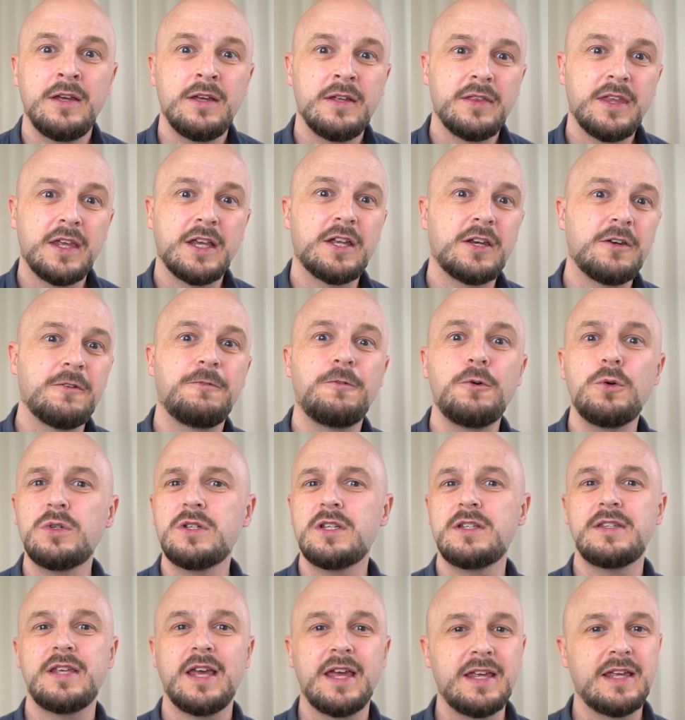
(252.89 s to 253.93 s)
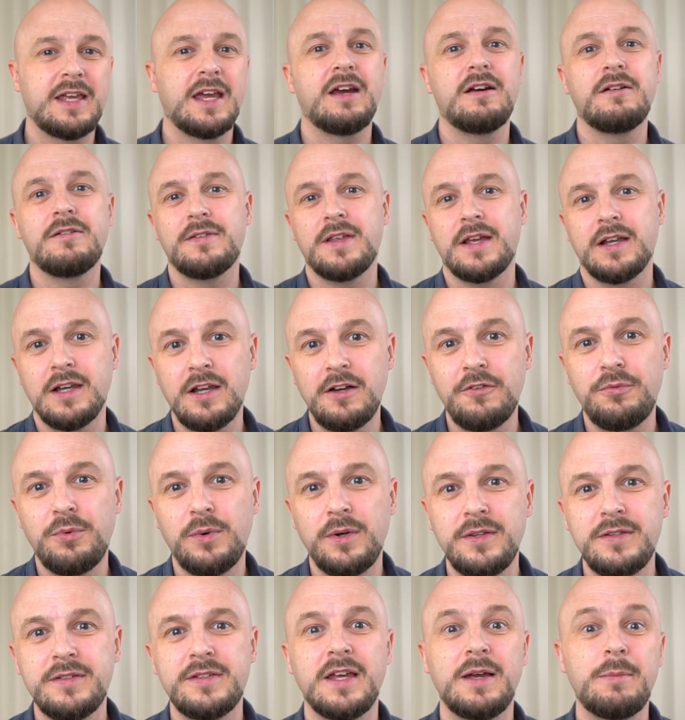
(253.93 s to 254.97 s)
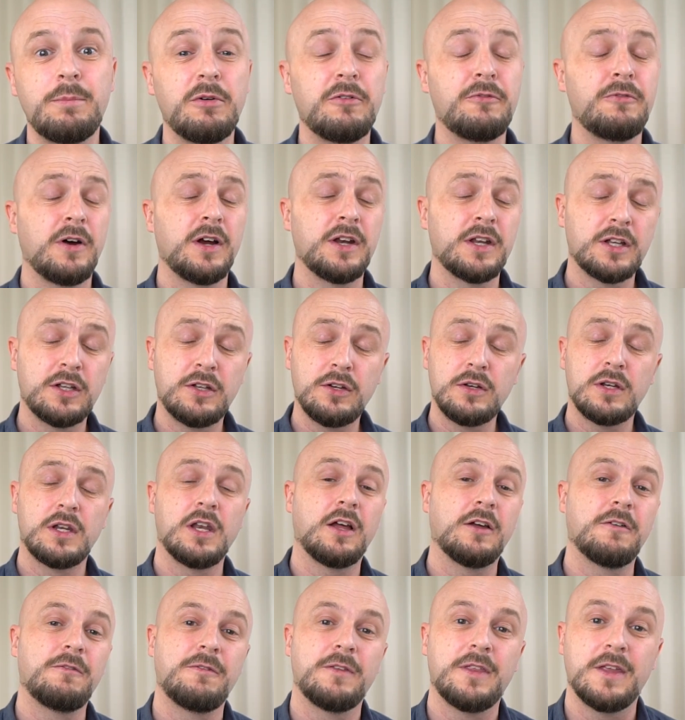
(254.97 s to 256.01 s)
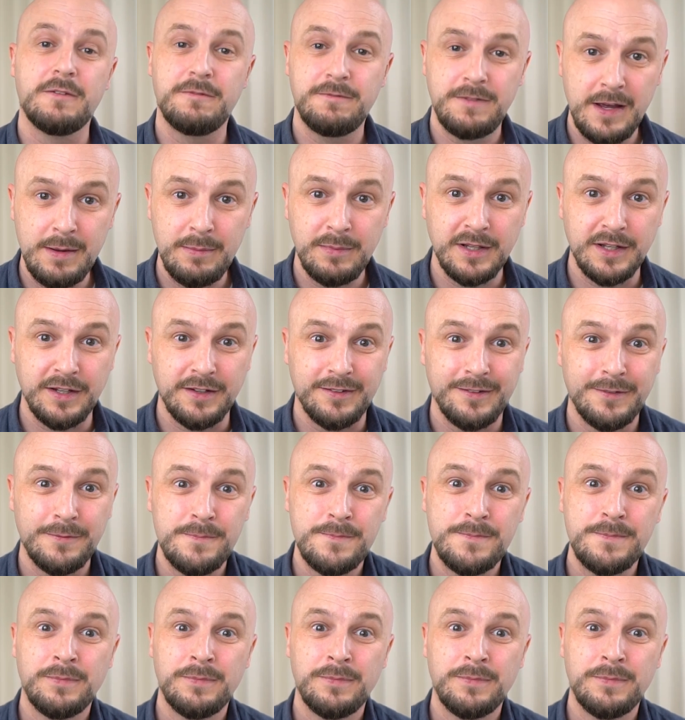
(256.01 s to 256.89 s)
They can afford to take care of their loved ones and provide a good life for their families.